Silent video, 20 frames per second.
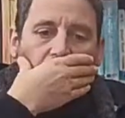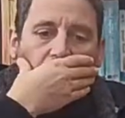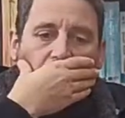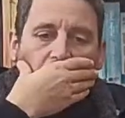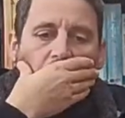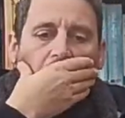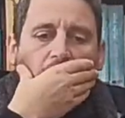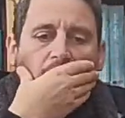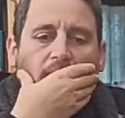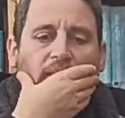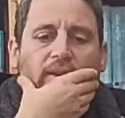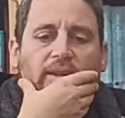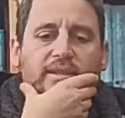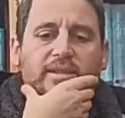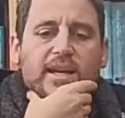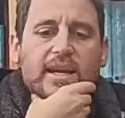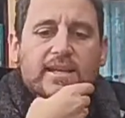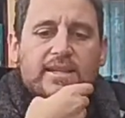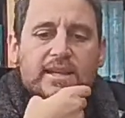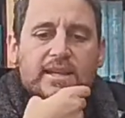It
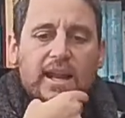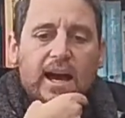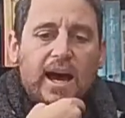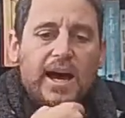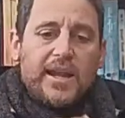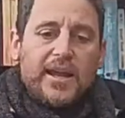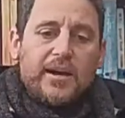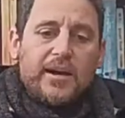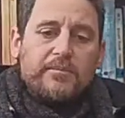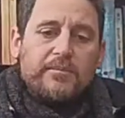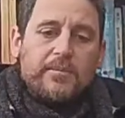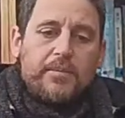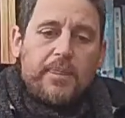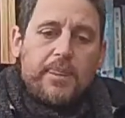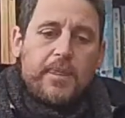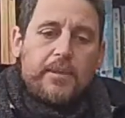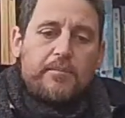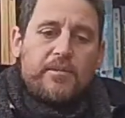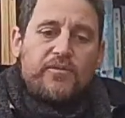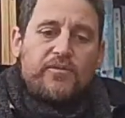says that Adam,
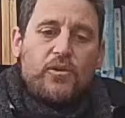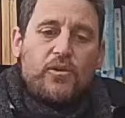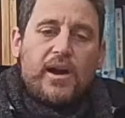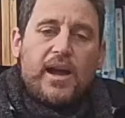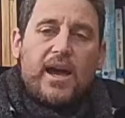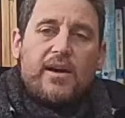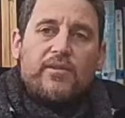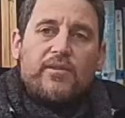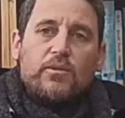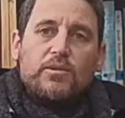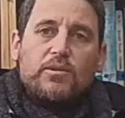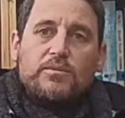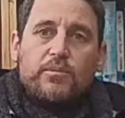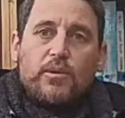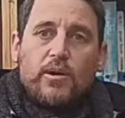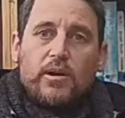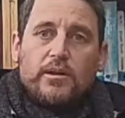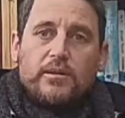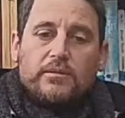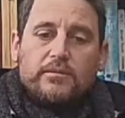before Heva was
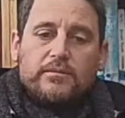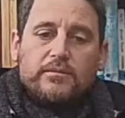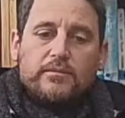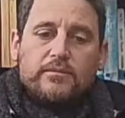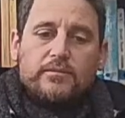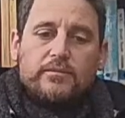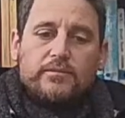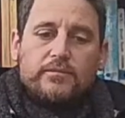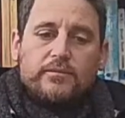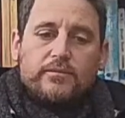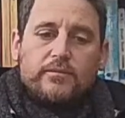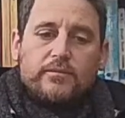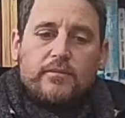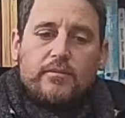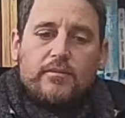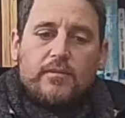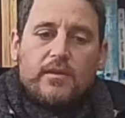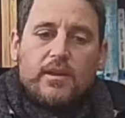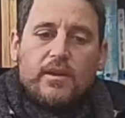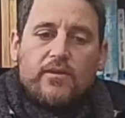born,
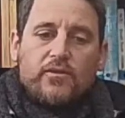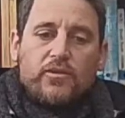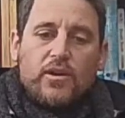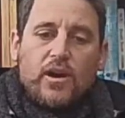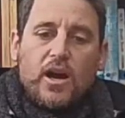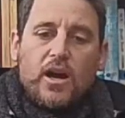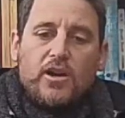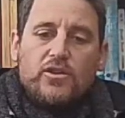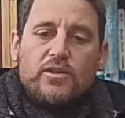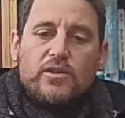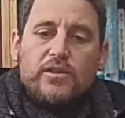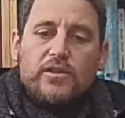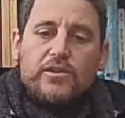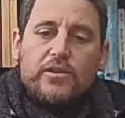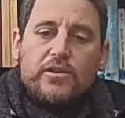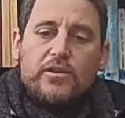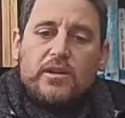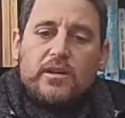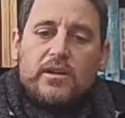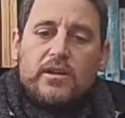for
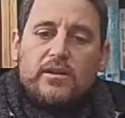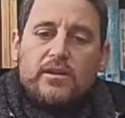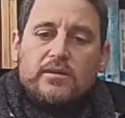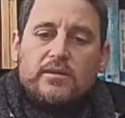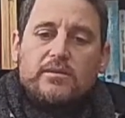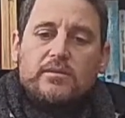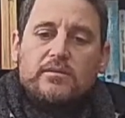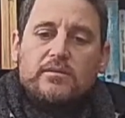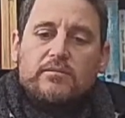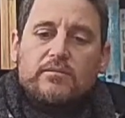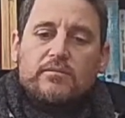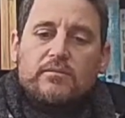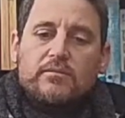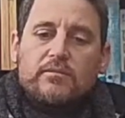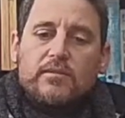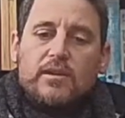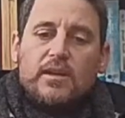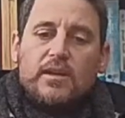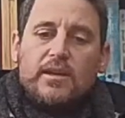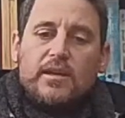130 years,
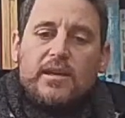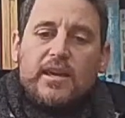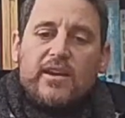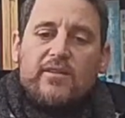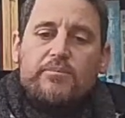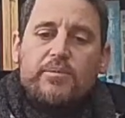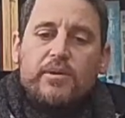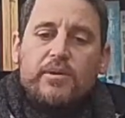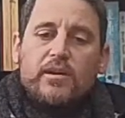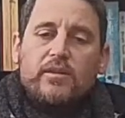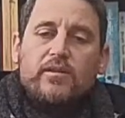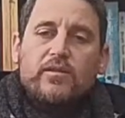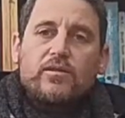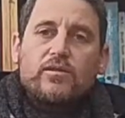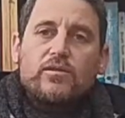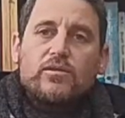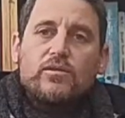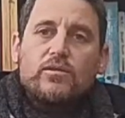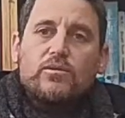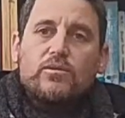he gave birth
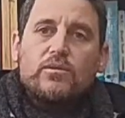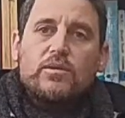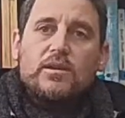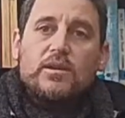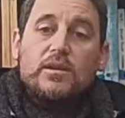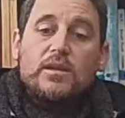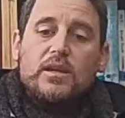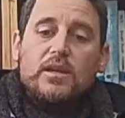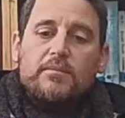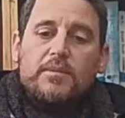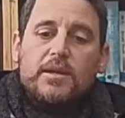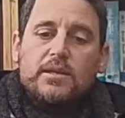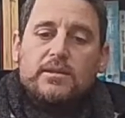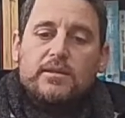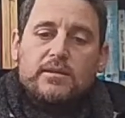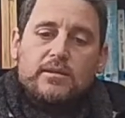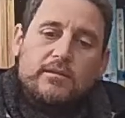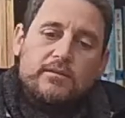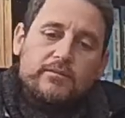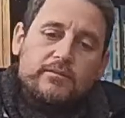to
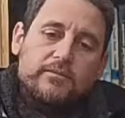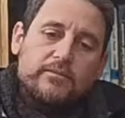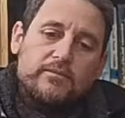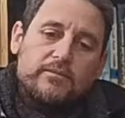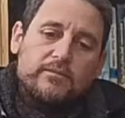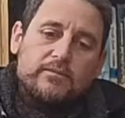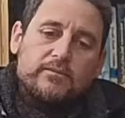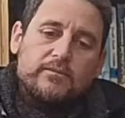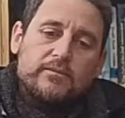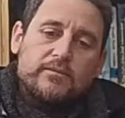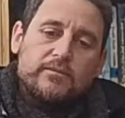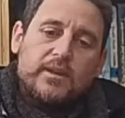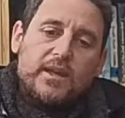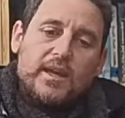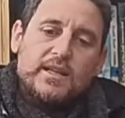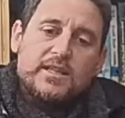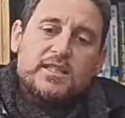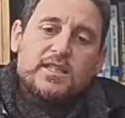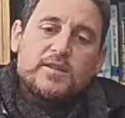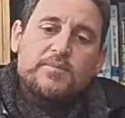demons
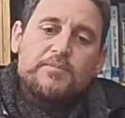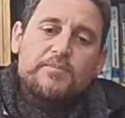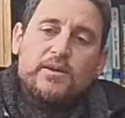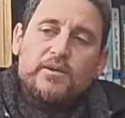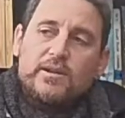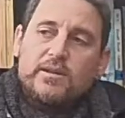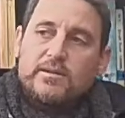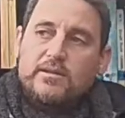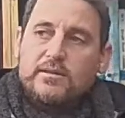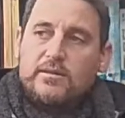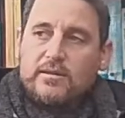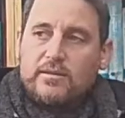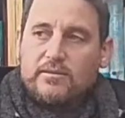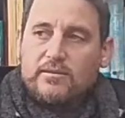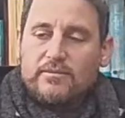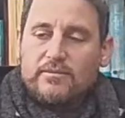and spirits.